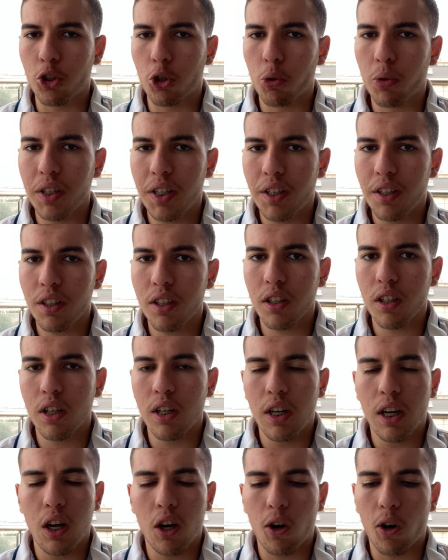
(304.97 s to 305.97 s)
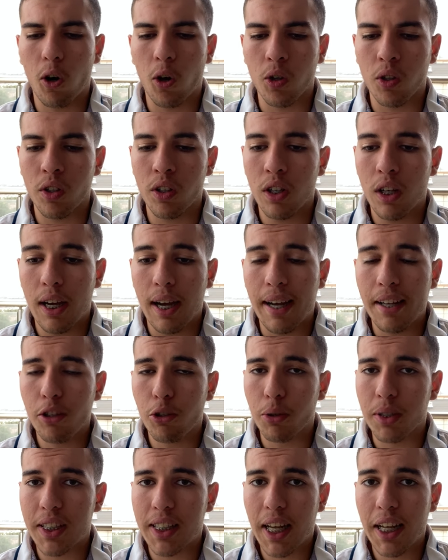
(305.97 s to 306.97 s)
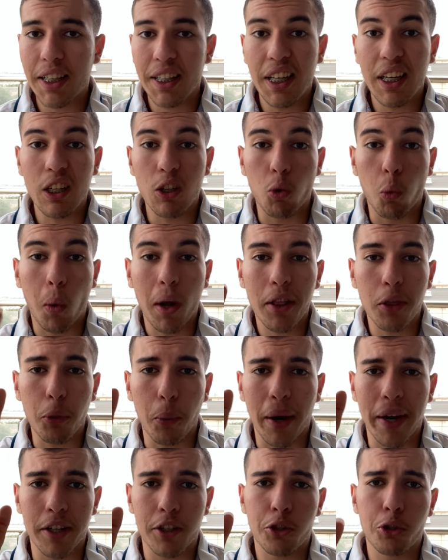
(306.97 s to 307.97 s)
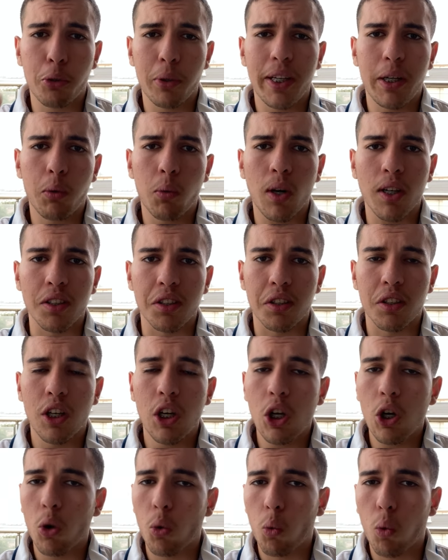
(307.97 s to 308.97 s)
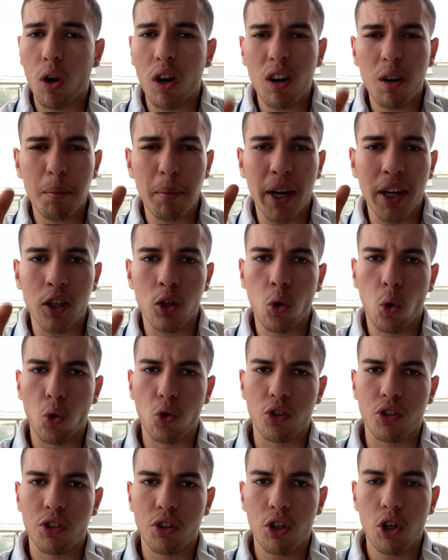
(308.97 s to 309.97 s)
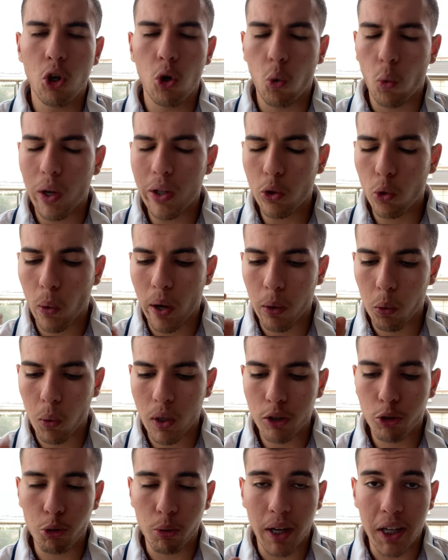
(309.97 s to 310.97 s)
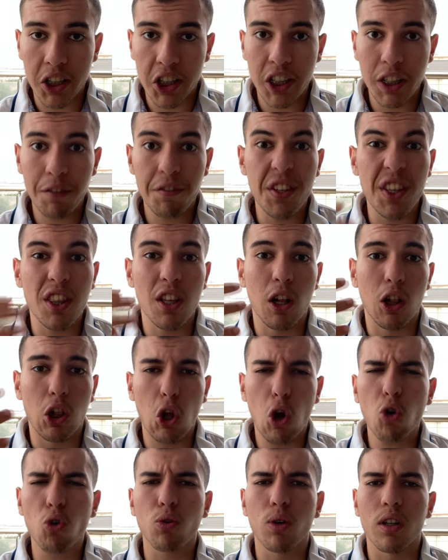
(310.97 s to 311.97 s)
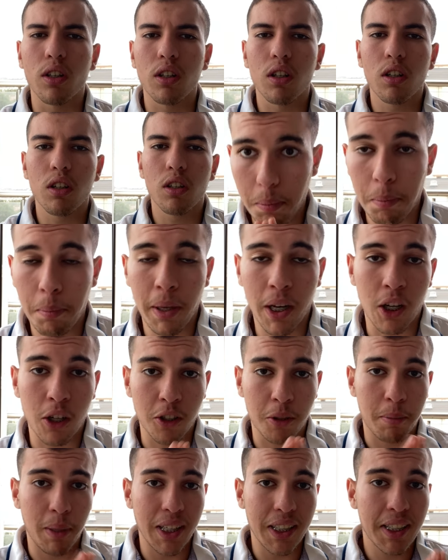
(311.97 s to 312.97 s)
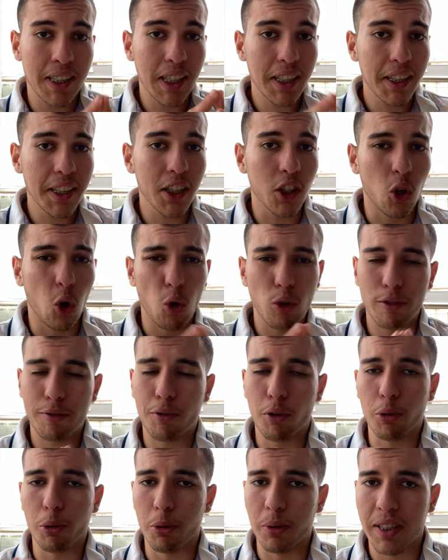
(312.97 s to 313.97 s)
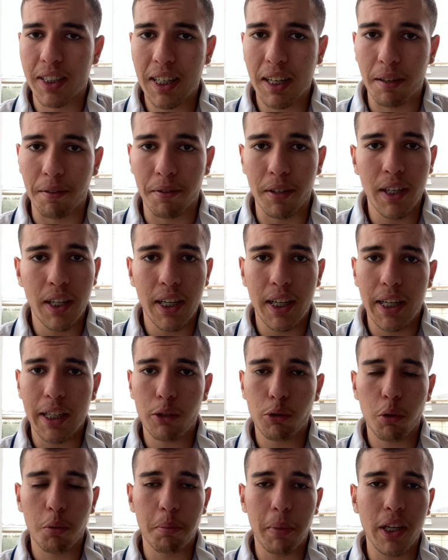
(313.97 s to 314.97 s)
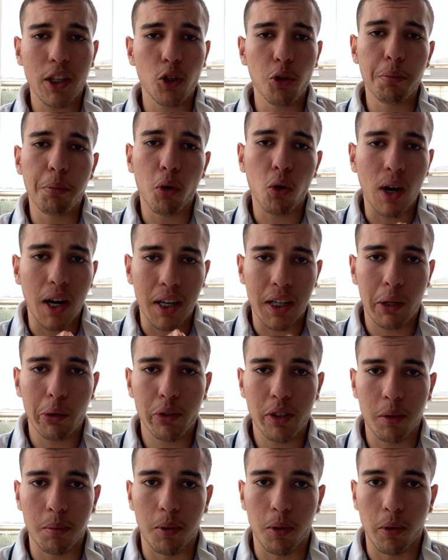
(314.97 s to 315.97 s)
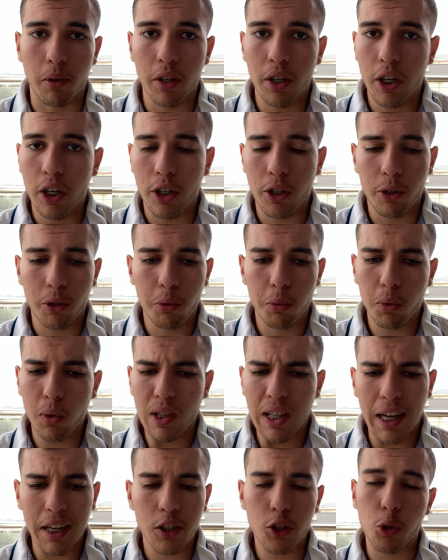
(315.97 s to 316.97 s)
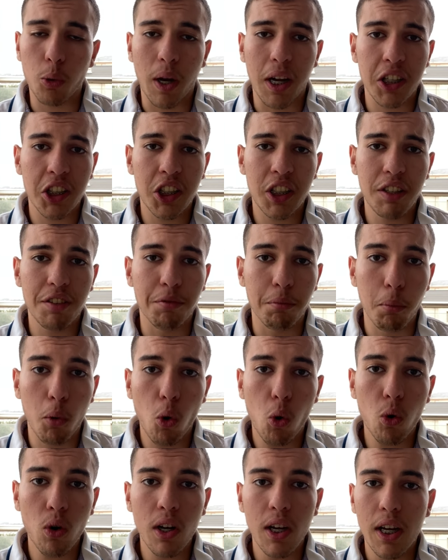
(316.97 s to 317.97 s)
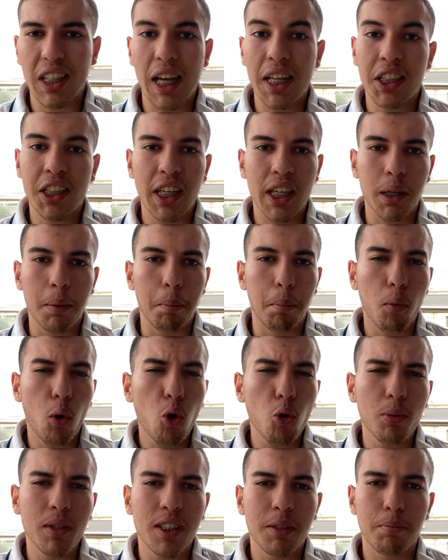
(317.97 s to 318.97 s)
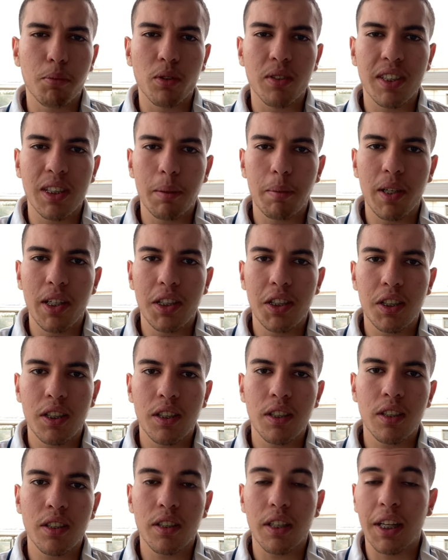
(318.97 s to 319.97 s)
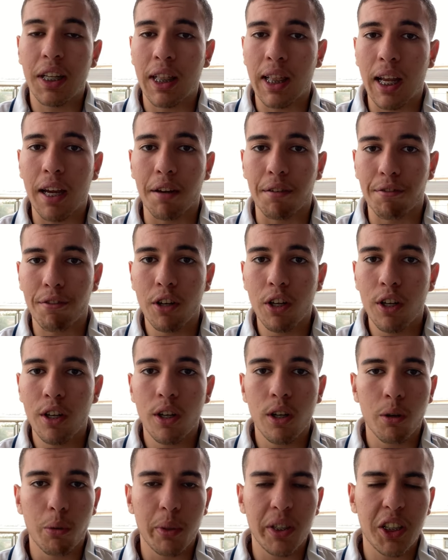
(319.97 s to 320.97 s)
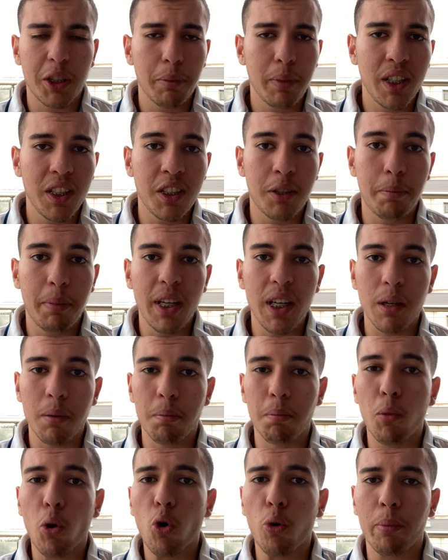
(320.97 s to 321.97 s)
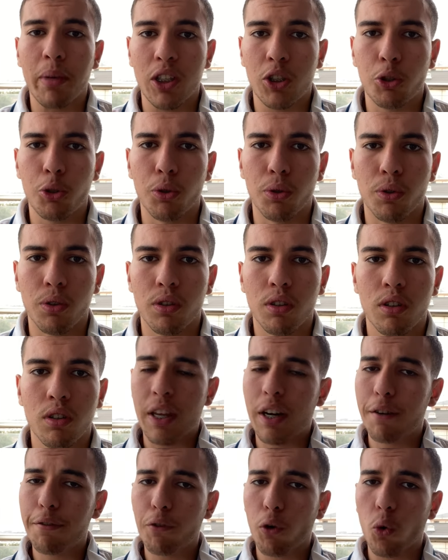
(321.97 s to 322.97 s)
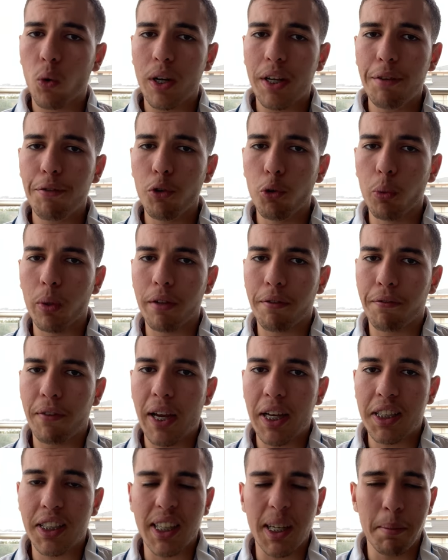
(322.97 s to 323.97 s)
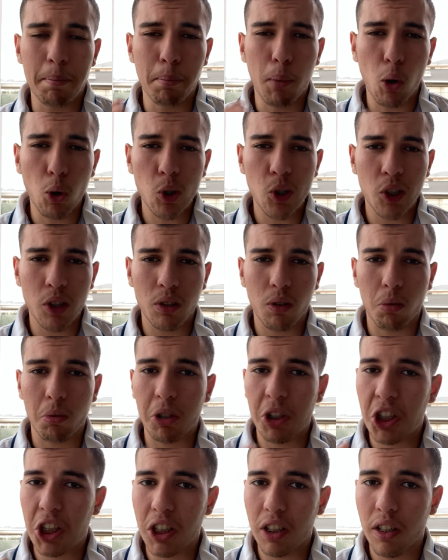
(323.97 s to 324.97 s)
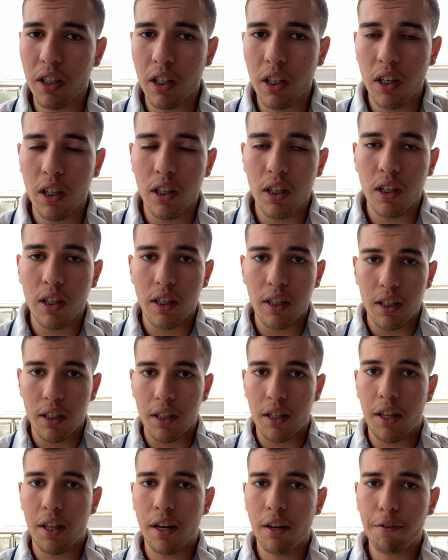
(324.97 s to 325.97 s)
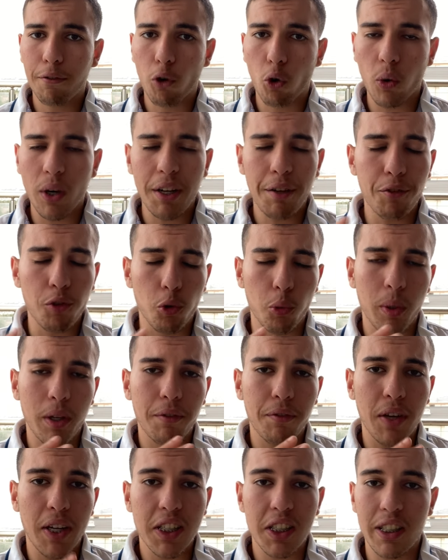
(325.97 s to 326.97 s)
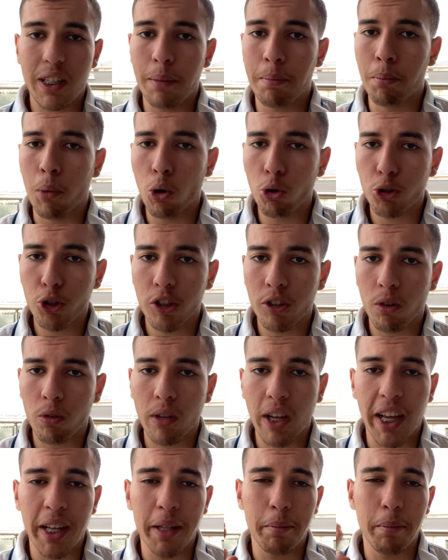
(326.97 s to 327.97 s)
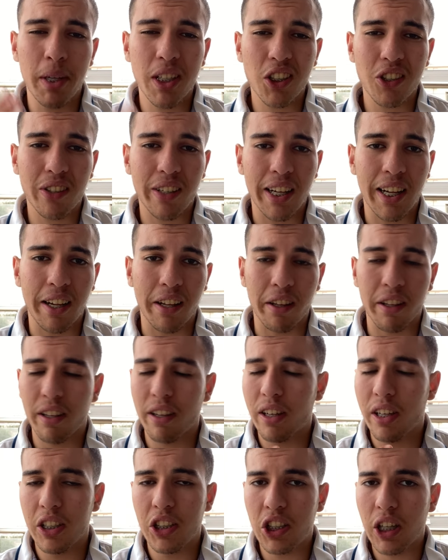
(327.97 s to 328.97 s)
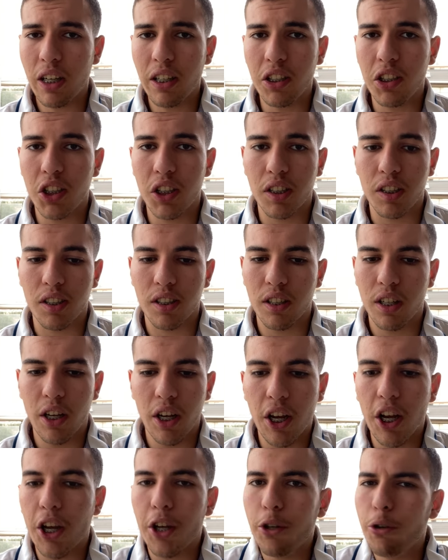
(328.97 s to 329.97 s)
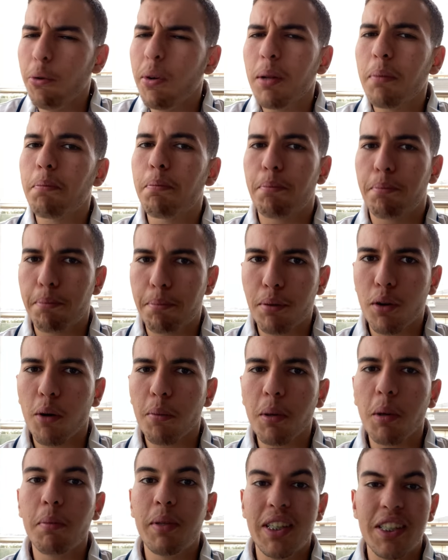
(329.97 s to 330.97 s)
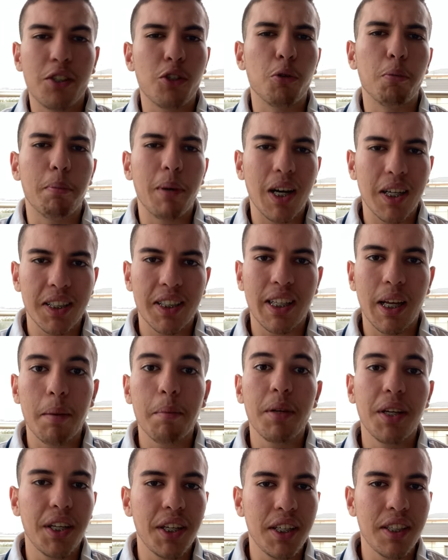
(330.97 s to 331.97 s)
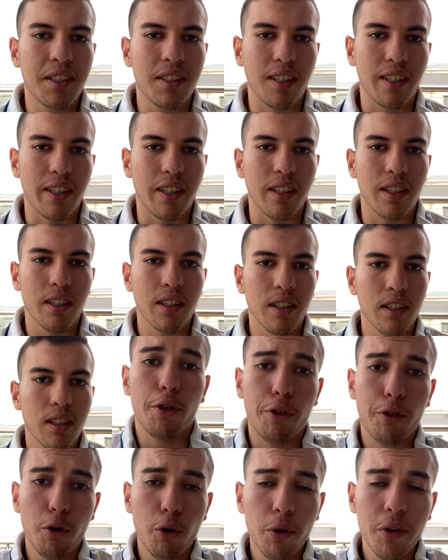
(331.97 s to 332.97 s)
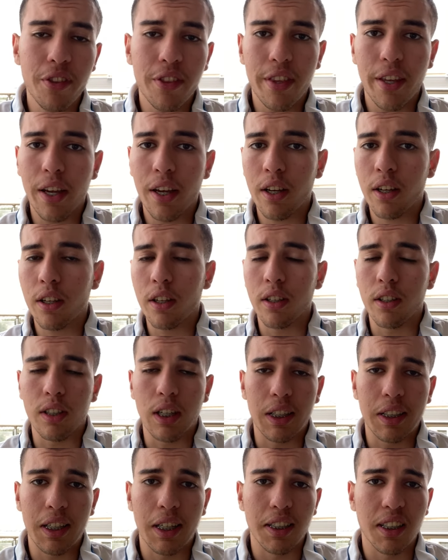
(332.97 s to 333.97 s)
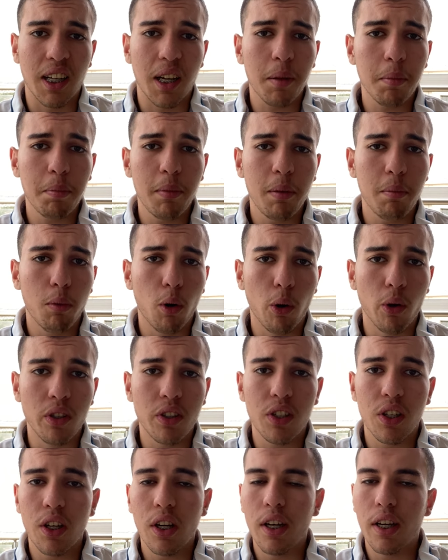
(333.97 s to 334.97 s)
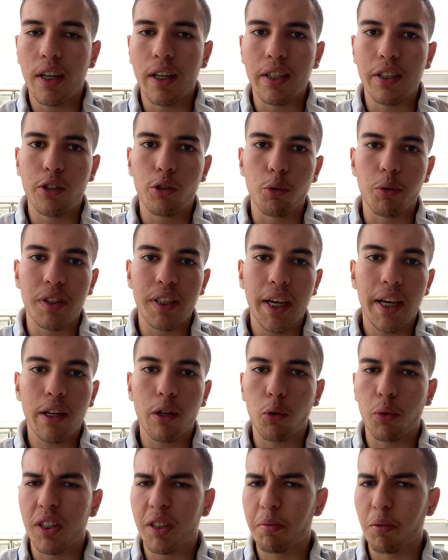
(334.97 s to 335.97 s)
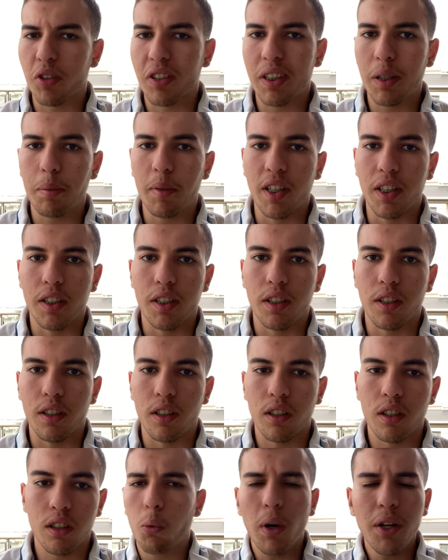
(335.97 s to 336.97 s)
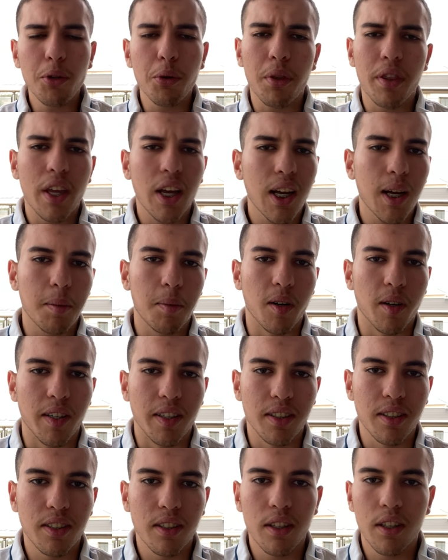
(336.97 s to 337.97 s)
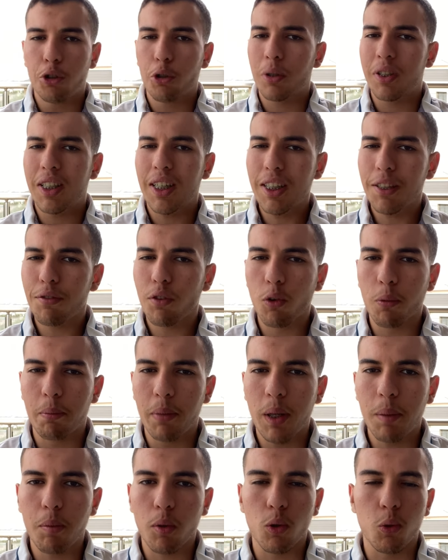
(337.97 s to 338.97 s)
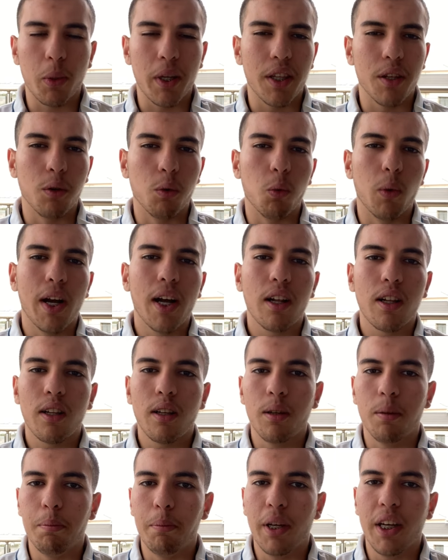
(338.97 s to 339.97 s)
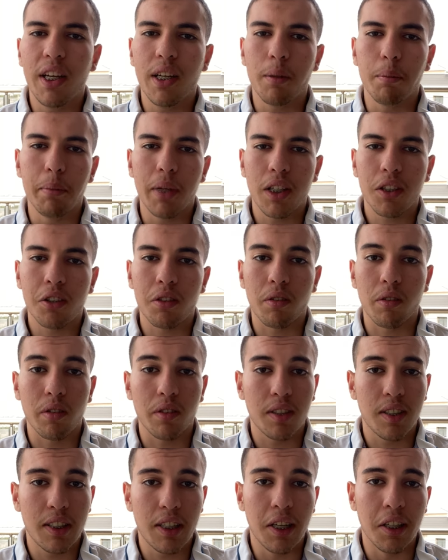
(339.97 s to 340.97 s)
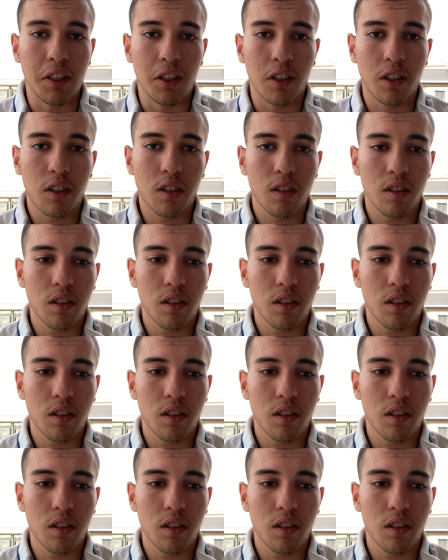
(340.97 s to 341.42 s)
journey on understanding what do I truly want? What are my goals? What do I want to achieve in the long run? Because by setting goals for yourself, it will make you more accountable. You would like to achieve more and take more responsibilities in life, which means being more mature. Therefore, if you will face emotional Therefore, if you will face emotional and mental health challenges, you will probably surpass them easily. The third thing that has helped me boys is to take responsibility. When you think about it, successful people with a well-being mental stage